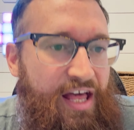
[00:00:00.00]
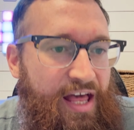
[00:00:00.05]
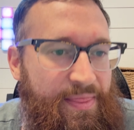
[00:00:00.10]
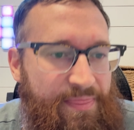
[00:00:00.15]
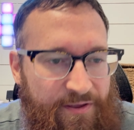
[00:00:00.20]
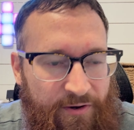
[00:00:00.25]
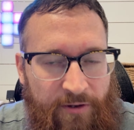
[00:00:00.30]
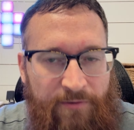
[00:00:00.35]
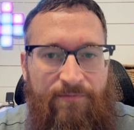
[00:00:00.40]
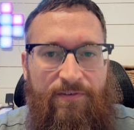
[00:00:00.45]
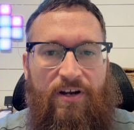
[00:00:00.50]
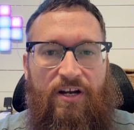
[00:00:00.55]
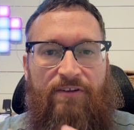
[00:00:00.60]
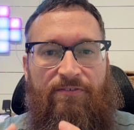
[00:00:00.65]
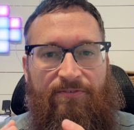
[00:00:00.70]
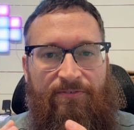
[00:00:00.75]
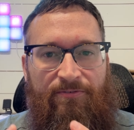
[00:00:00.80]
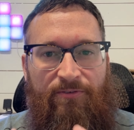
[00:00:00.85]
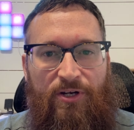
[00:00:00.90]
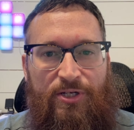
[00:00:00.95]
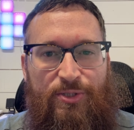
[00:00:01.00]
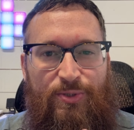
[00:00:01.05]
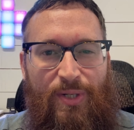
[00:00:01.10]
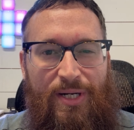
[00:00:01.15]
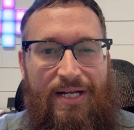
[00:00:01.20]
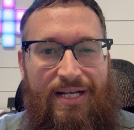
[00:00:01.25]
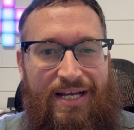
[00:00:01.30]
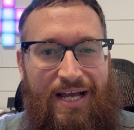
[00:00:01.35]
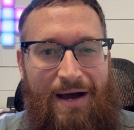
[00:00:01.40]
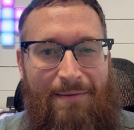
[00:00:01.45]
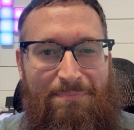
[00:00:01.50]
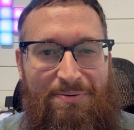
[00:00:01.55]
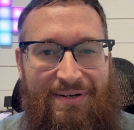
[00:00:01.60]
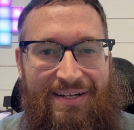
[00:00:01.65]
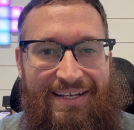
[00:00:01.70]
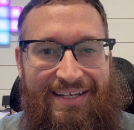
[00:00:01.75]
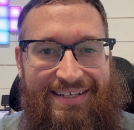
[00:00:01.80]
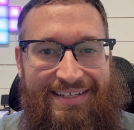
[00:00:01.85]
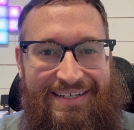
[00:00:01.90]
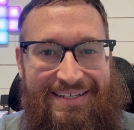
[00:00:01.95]
And they're a very frustrating
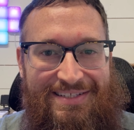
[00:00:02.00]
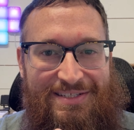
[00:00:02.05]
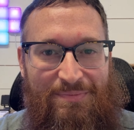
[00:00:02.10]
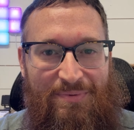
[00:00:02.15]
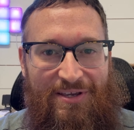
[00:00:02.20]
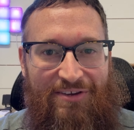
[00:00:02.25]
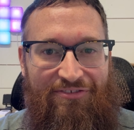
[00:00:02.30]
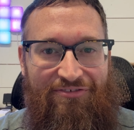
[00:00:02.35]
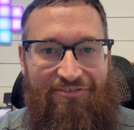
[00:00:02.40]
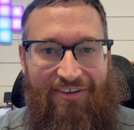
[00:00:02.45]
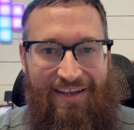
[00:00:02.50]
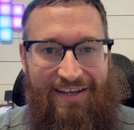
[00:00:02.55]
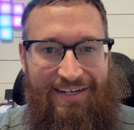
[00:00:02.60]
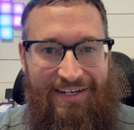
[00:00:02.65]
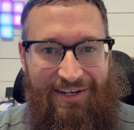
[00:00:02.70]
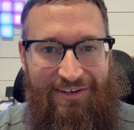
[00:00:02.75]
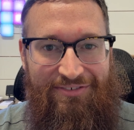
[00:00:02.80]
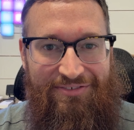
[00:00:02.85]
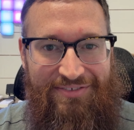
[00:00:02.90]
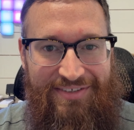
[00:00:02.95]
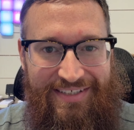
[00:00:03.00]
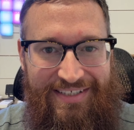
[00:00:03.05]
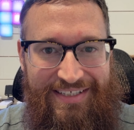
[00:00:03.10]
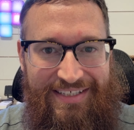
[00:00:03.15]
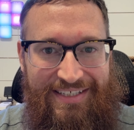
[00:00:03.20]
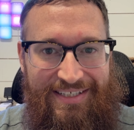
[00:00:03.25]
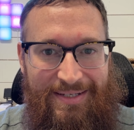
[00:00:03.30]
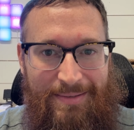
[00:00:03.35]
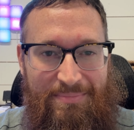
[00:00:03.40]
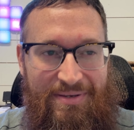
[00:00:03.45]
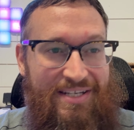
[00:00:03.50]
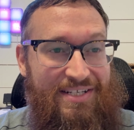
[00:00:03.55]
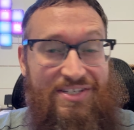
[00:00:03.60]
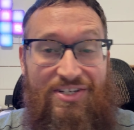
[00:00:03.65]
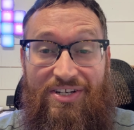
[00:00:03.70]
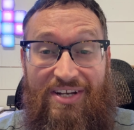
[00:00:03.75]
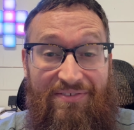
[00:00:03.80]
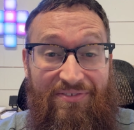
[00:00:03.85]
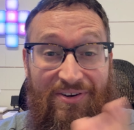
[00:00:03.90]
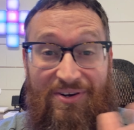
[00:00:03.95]
company to be a fan of because
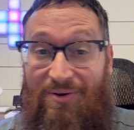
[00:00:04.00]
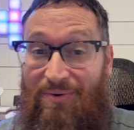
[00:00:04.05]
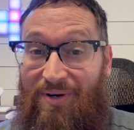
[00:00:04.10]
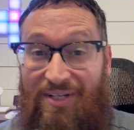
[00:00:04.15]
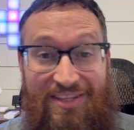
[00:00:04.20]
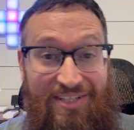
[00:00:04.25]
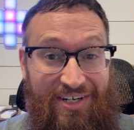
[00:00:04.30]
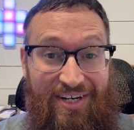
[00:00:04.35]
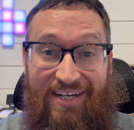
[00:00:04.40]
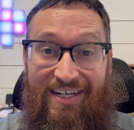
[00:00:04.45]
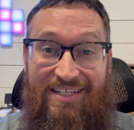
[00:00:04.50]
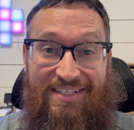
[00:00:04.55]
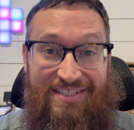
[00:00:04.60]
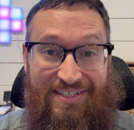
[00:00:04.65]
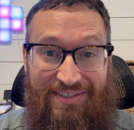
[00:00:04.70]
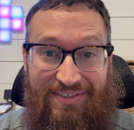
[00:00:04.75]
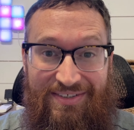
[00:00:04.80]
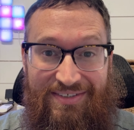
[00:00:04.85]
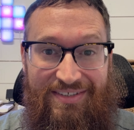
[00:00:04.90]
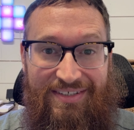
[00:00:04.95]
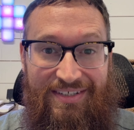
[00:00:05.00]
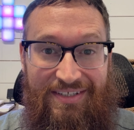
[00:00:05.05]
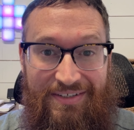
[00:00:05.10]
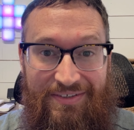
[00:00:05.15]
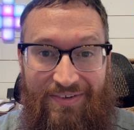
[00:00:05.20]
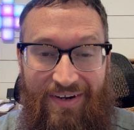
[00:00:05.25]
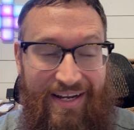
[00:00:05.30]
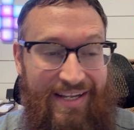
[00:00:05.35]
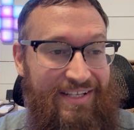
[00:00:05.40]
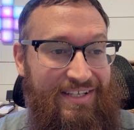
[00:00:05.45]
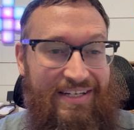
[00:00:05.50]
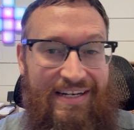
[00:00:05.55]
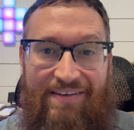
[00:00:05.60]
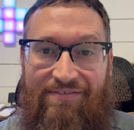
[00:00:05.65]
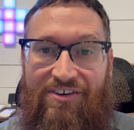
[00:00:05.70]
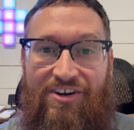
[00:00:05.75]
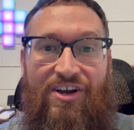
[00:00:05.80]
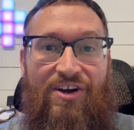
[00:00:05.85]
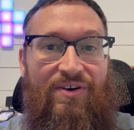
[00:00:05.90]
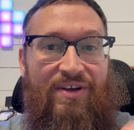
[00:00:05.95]
you never know what they're going to do, right? You
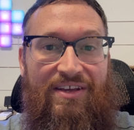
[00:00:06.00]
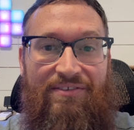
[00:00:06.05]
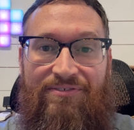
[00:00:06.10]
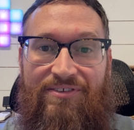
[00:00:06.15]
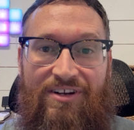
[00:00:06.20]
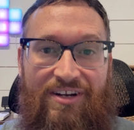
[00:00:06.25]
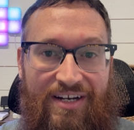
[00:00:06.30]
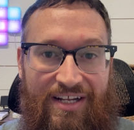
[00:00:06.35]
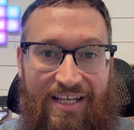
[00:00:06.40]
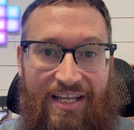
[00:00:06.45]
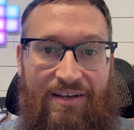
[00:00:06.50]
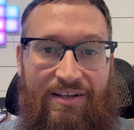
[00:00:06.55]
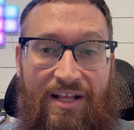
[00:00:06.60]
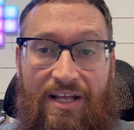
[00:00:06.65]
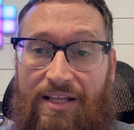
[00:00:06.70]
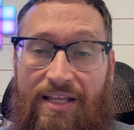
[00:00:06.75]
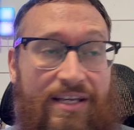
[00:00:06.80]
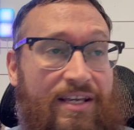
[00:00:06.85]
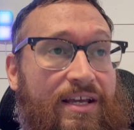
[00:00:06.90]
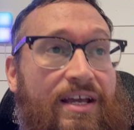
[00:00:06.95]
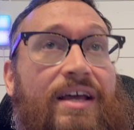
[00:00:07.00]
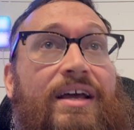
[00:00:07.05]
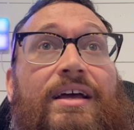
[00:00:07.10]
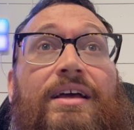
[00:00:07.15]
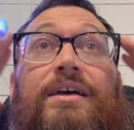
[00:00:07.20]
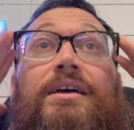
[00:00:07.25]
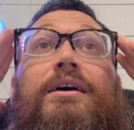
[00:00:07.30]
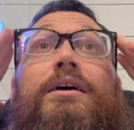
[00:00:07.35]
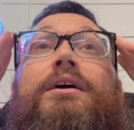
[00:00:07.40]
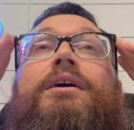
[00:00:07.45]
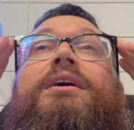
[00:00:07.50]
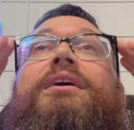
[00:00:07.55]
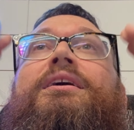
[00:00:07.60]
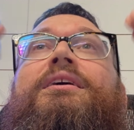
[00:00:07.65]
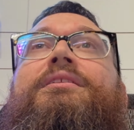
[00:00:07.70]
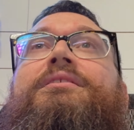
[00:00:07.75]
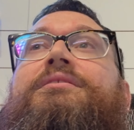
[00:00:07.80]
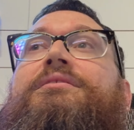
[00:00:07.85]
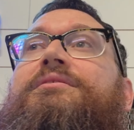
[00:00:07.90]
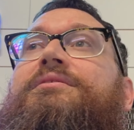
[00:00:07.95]
never know if you're going to get, like,
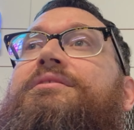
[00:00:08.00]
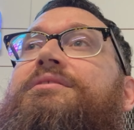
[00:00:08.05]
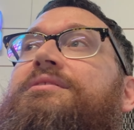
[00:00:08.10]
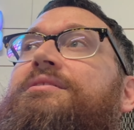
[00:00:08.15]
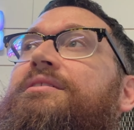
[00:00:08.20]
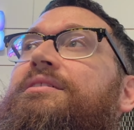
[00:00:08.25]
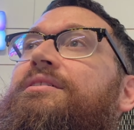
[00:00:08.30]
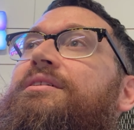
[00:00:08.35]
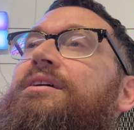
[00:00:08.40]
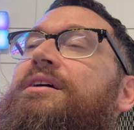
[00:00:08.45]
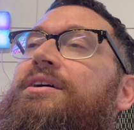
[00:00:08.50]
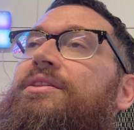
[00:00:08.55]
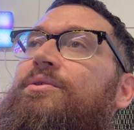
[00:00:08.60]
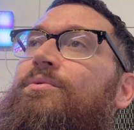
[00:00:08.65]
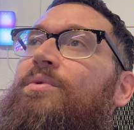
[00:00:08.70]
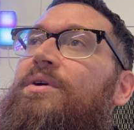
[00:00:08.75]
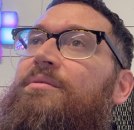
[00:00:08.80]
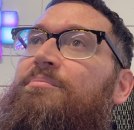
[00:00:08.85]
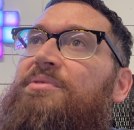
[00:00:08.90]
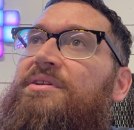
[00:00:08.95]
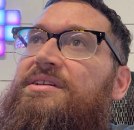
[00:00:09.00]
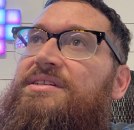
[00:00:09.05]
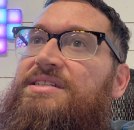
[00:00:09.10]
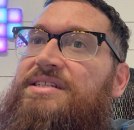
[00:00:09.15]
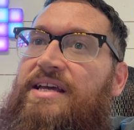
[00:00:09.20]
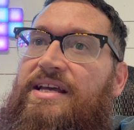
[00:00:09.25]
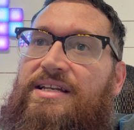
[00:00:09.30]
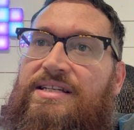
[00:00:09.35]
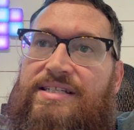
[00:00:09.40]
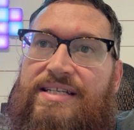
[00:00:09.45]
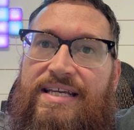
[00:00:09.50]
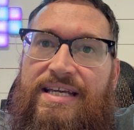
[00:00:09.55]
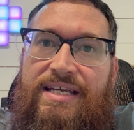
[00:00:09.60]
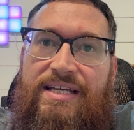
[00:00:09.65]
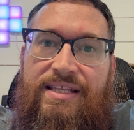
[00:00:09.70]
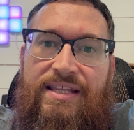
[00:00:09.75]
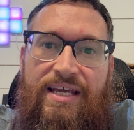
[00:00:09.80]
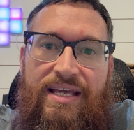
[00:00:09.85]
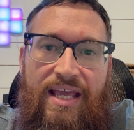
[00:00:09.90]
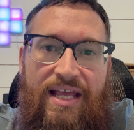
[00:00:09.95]
in the OnePlus
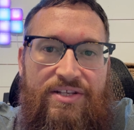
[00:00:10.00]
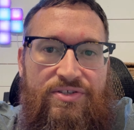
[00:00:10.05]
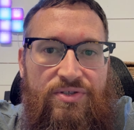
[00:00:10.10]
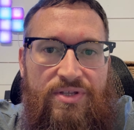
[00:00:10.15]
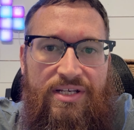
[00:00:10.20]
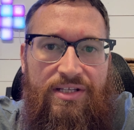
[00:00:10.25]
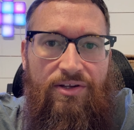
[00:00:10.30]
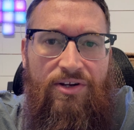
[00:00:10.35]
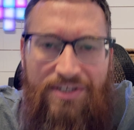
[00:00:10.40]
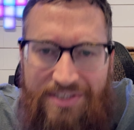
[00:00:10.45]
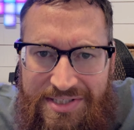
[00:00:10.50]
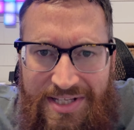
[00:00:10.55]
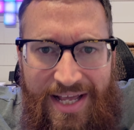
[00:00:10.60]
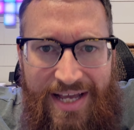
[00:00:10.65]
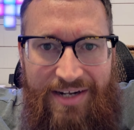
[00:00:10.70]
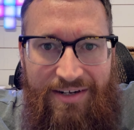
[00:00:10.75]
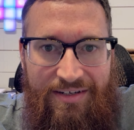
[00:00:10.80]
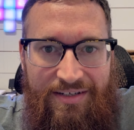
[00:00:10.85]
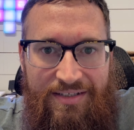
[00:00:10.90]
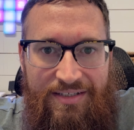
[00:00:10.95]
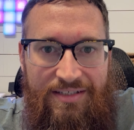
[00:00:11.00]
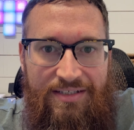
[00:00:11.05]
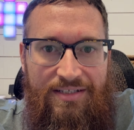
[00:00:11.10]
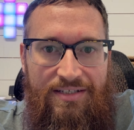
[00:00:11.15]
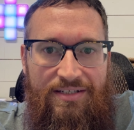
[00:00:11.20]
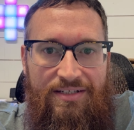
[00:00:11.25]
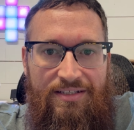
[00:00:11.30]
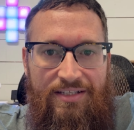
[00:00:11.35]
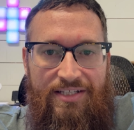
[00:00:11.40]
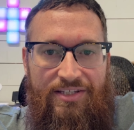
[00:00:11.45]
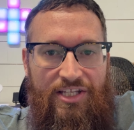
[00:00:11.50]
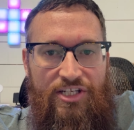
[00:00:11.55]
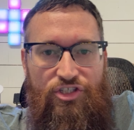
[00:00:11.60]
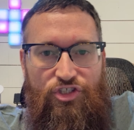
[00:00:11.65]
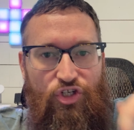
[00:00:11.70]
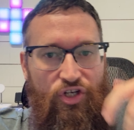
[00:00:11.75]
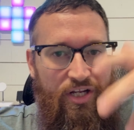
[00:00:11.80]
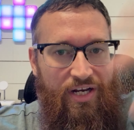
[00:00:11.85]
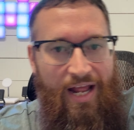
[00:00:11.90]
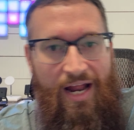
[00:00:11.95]
10T, they canceled the alert slider. Like, they
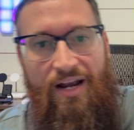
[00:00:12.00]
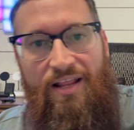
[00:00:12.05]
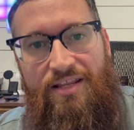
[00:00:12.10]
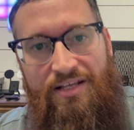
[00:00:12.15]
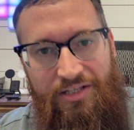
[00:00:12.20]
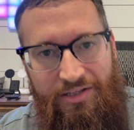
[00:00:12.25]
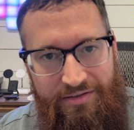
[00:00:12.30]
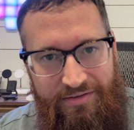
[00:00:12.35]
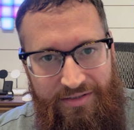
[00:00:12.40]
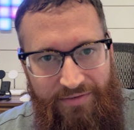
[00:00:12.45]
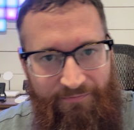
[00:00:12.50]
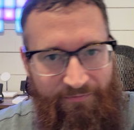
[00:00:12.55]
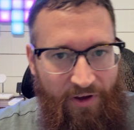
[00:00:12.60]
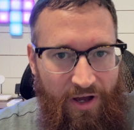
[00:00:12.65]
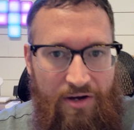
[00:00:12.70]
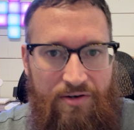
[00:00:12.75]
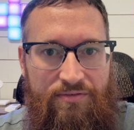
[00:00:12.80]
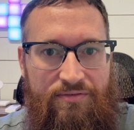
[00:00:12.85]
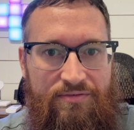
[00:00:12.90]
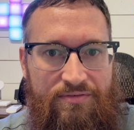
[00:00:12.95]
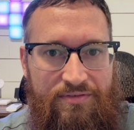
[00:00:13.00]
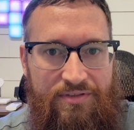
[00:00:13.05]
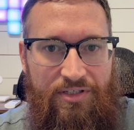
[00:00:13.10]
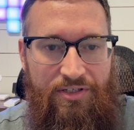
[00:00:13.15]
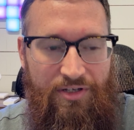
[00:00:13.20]
took it out of the phone.